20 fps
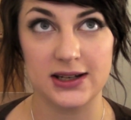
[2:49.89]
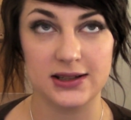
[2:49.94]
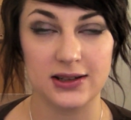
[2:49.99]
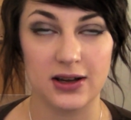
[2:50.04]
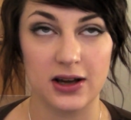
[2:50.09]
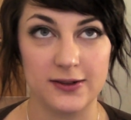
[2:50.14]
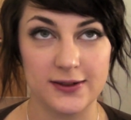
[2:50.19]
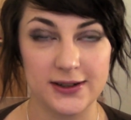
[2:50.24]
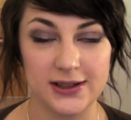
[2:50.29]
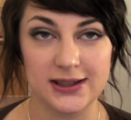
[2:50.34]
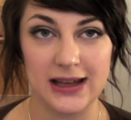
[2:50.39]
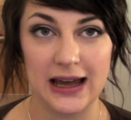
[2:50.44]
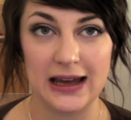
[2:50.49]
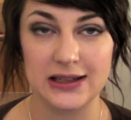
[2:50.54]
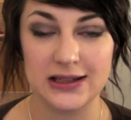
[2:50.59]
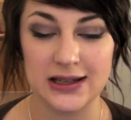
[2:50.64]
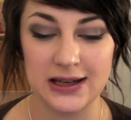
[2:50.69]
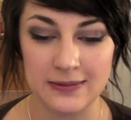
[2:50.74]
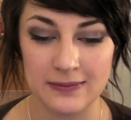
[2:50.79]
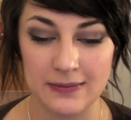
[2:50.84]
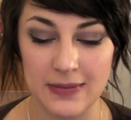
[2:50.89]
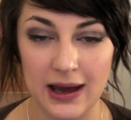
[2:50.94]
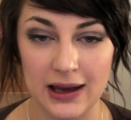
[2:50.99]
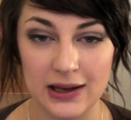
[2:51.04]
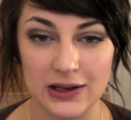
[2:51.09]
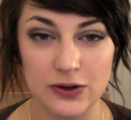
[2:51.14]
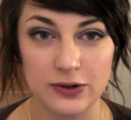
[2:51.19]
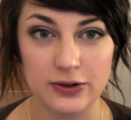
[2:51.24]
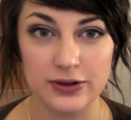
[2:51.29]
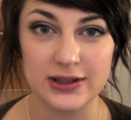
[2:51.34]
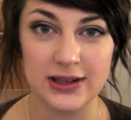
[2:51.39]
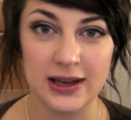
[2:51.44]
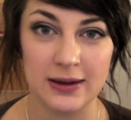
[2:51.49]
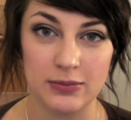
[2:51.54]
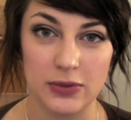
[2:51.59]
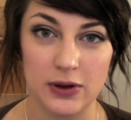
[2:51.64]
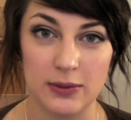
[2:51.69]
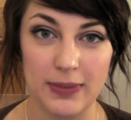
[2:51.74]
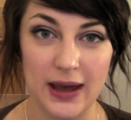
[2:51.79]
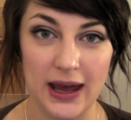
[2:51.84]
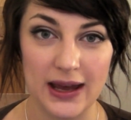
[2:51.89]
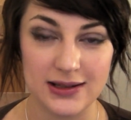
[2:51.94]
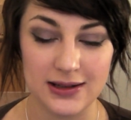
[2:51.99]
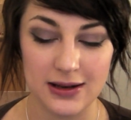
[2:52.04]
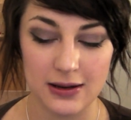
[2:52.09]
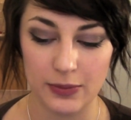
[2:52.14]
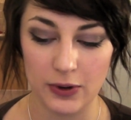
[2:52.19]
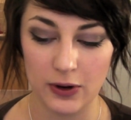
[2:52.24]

is kind of a satin matte, your skin but better,